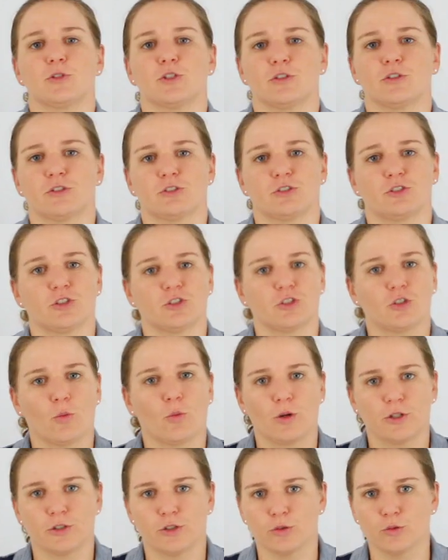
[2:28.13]
sure this is just
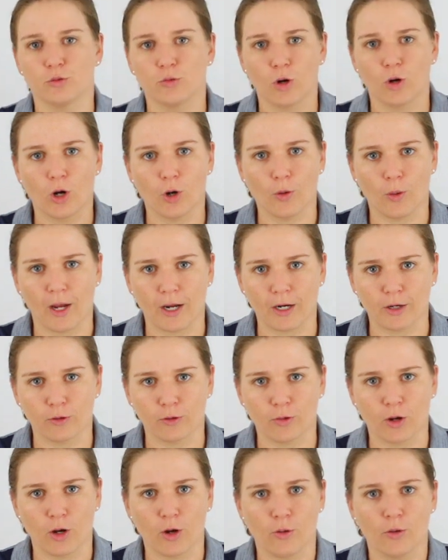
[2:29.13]
going to grow and
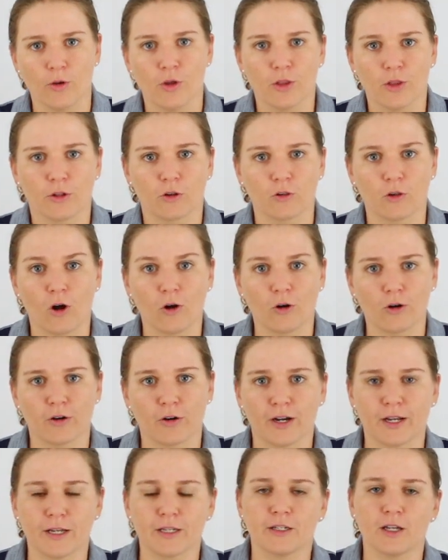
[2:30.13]
grow the longer
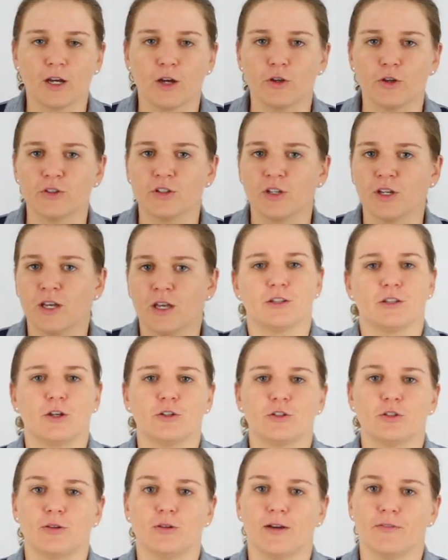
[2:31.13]
it goes.
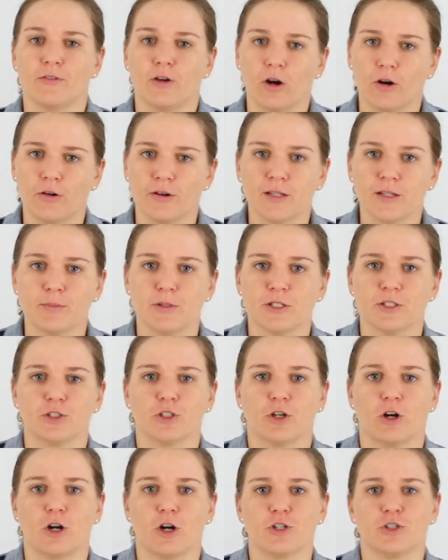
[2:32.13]
Those who have already been
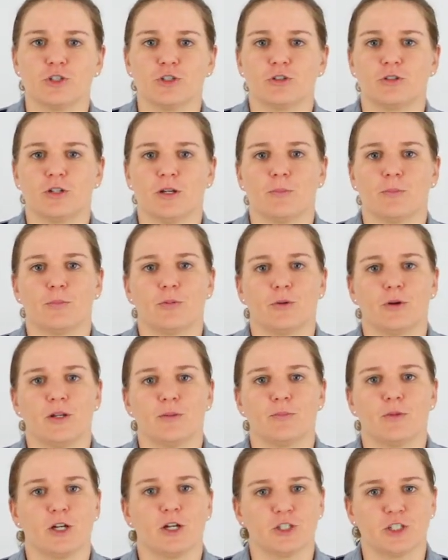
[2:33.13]
charged, you can pretty
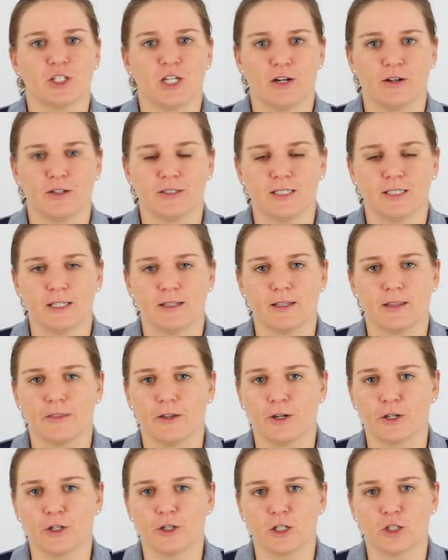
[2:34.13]
much guarantee that
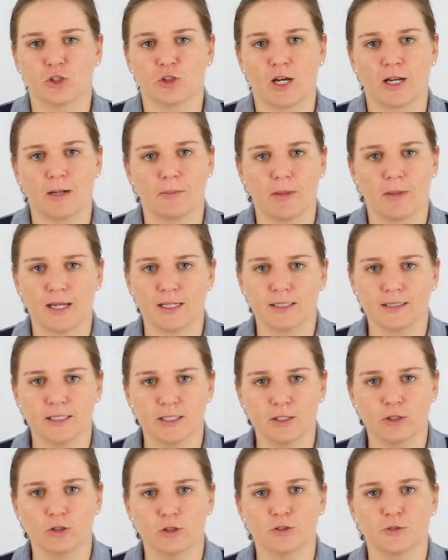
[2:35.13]
they're going to try to make
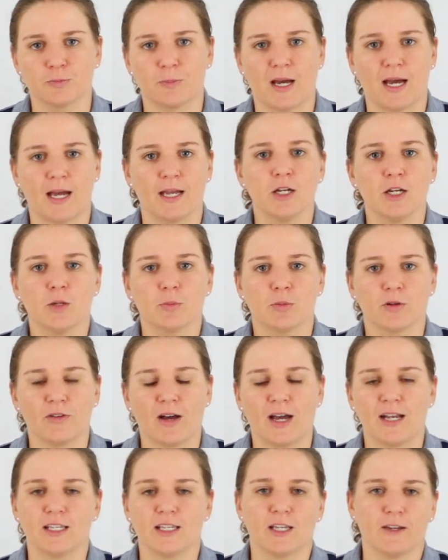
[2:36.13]
deals by
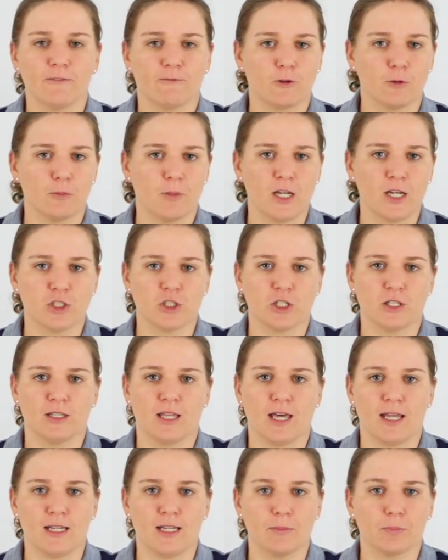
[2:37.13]
providing information
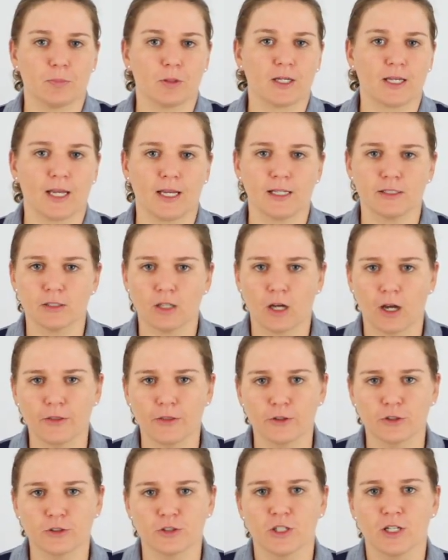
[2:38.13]
that implicates
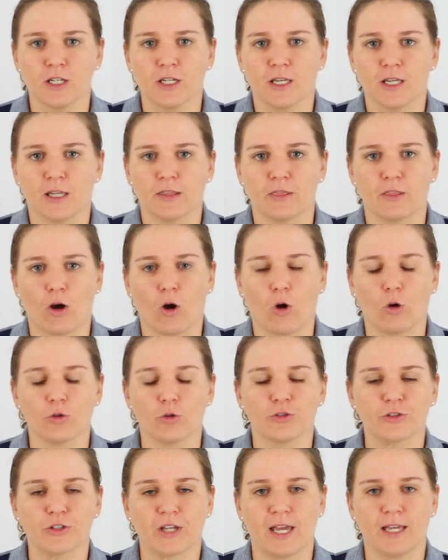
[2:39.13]
others in the whole
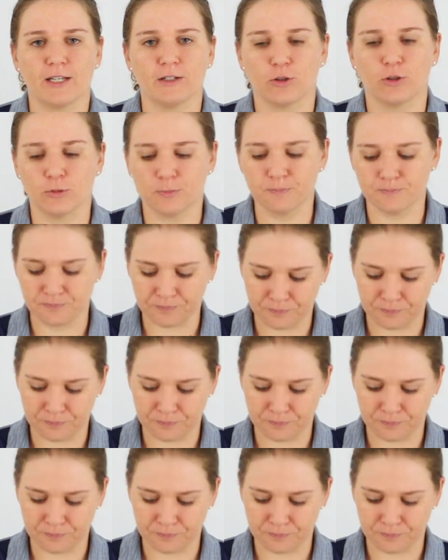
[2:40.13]
scandal.